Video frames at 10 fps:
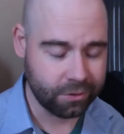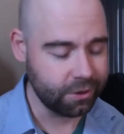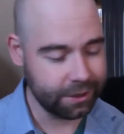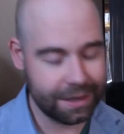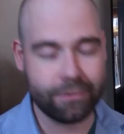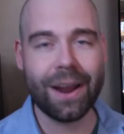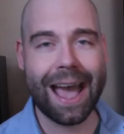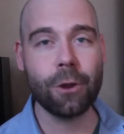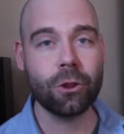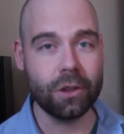So you'll never
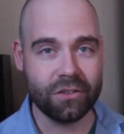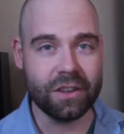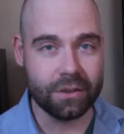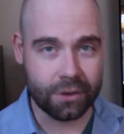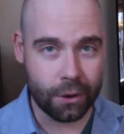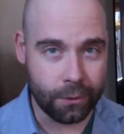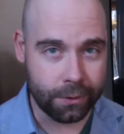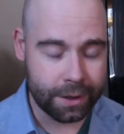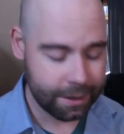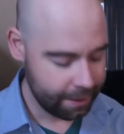actually see the
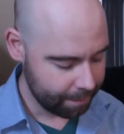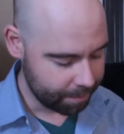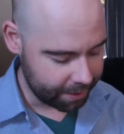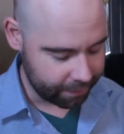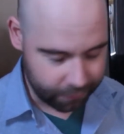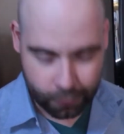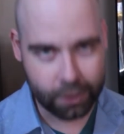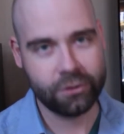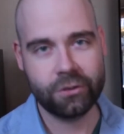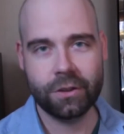toad, but of
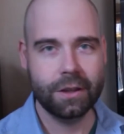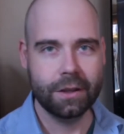course,